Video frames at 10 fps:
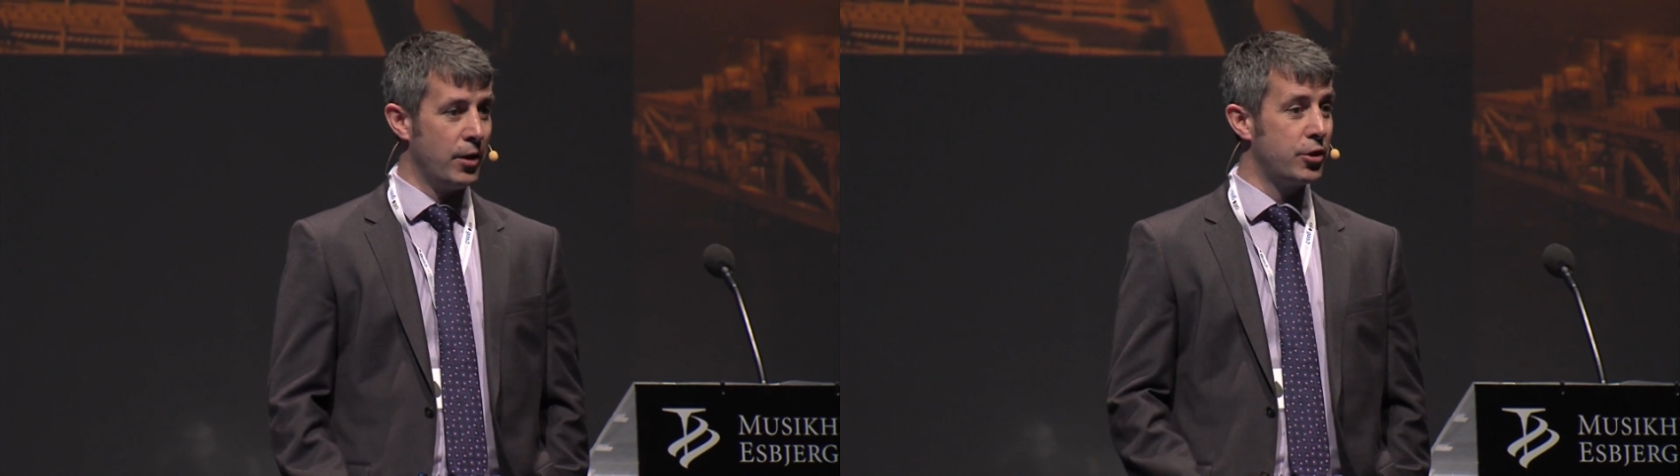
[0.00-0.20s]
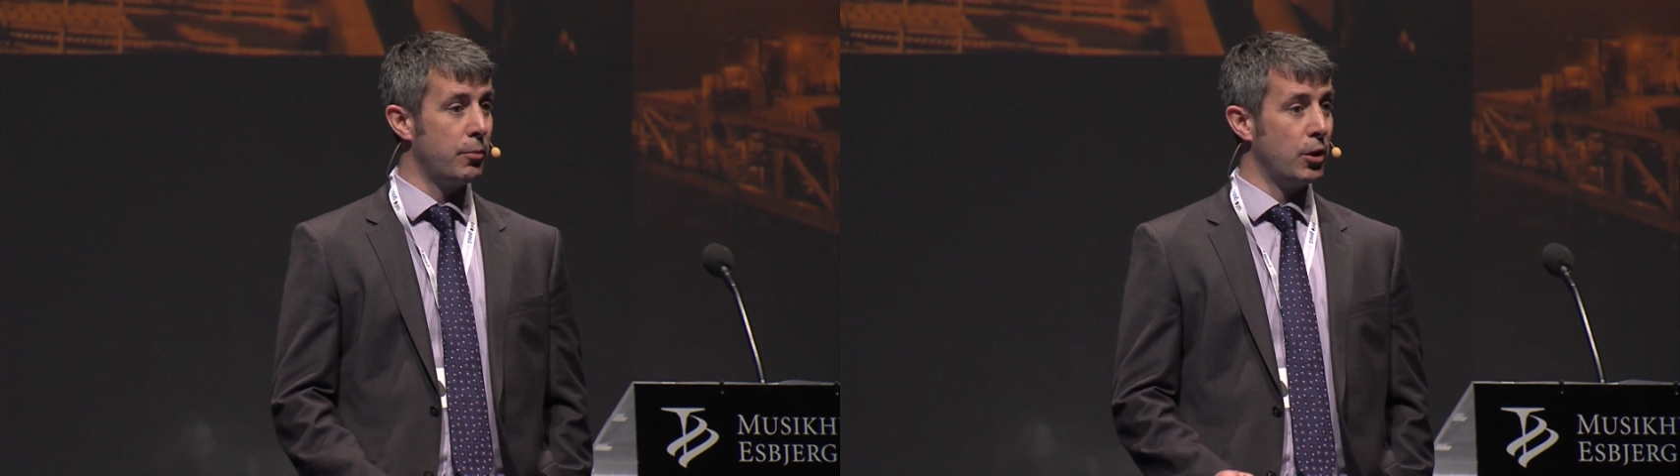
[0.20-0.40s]

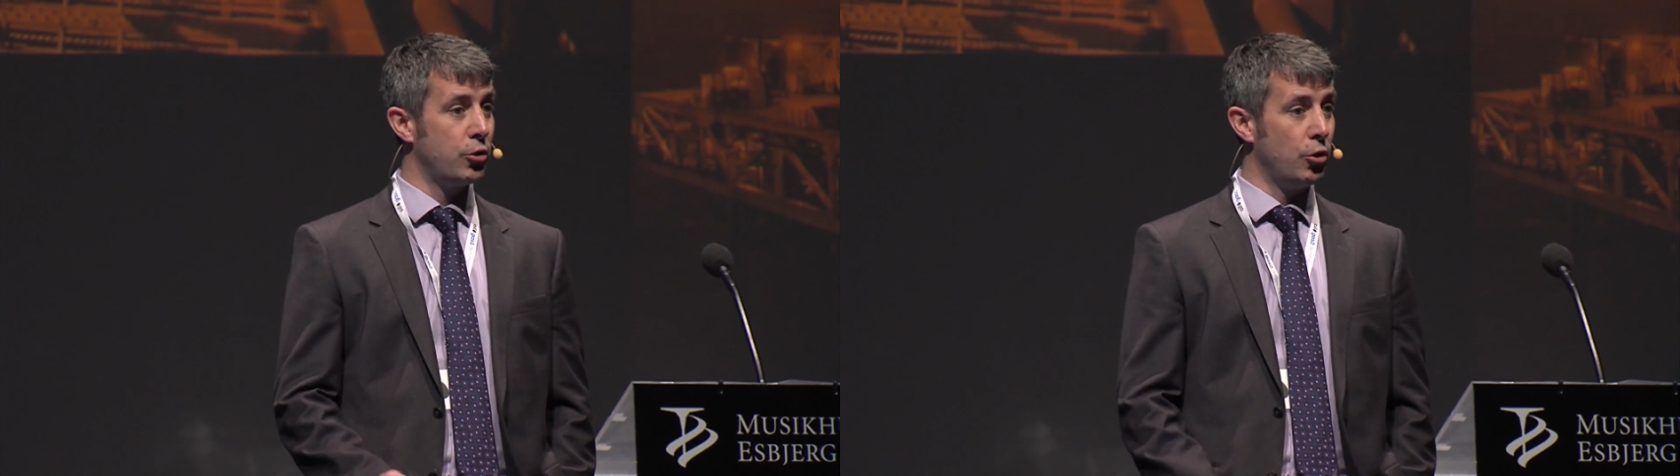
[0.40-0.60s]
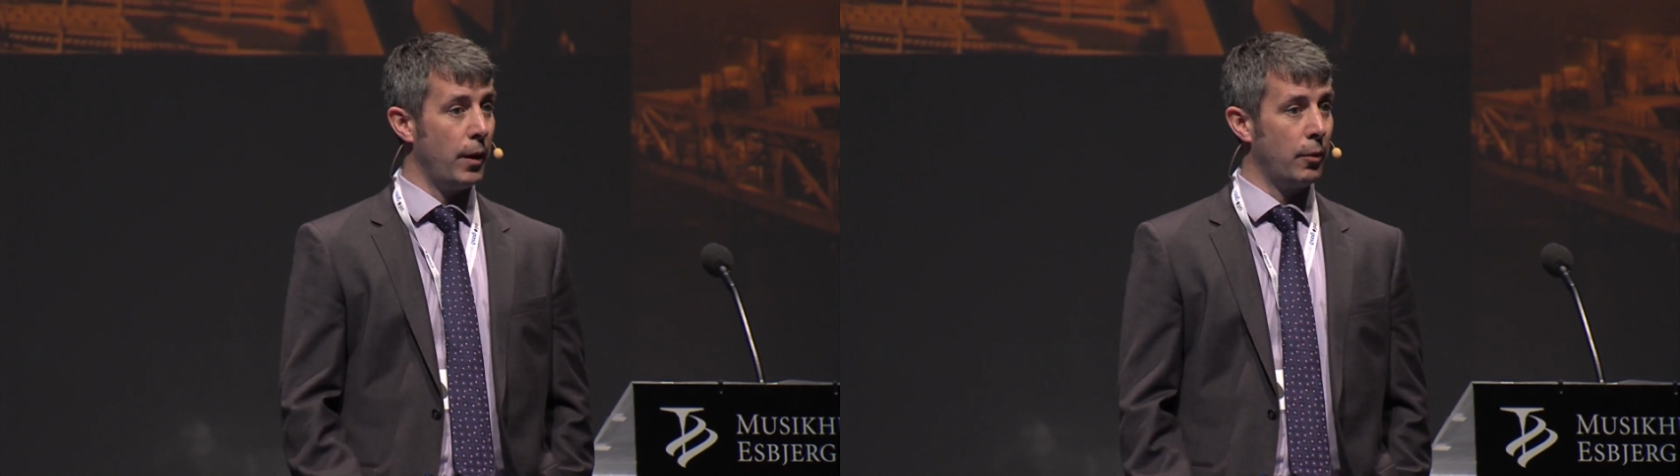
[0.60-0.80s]
instrument
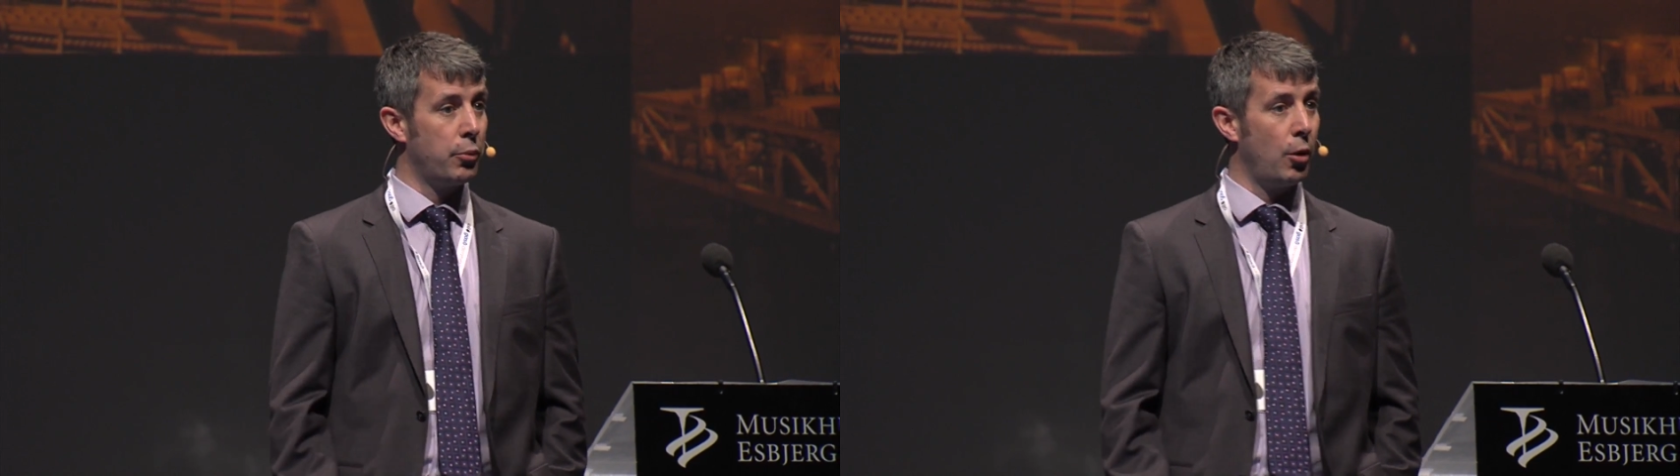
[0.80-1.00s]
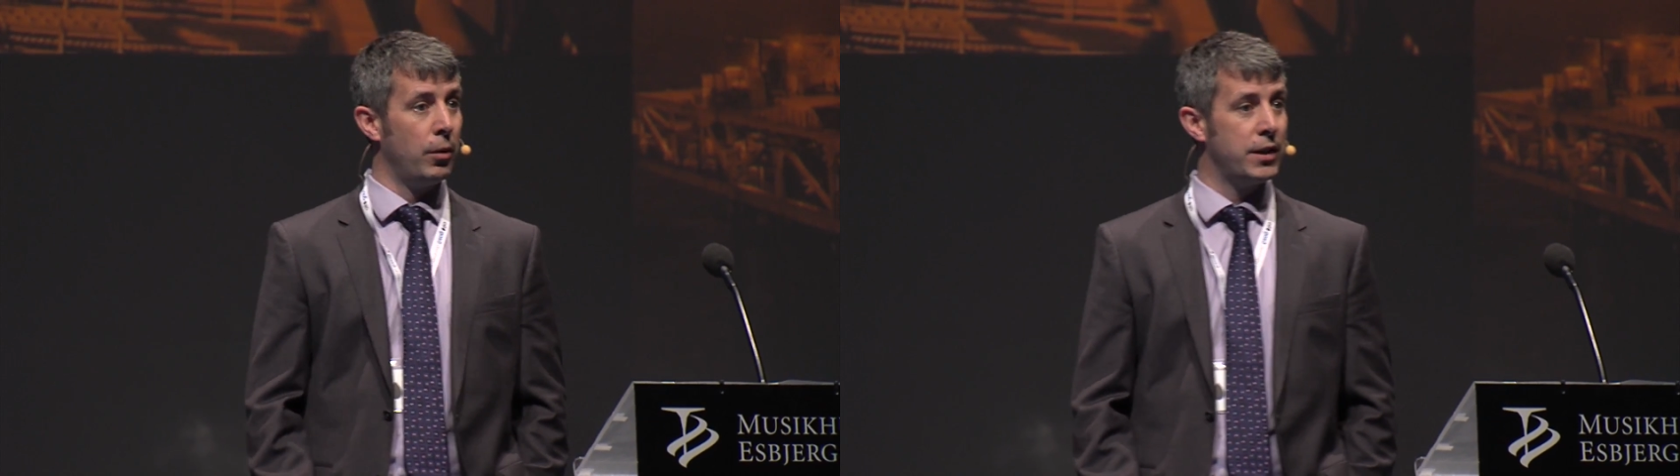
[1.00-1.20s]
tubing
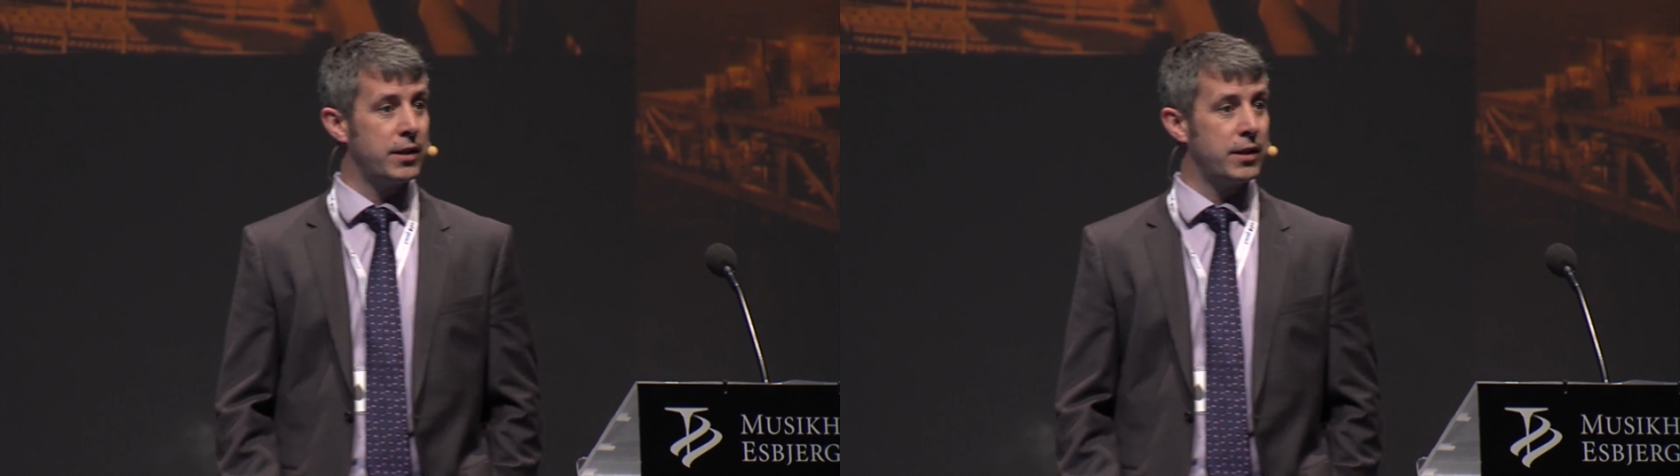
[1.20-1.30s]
probably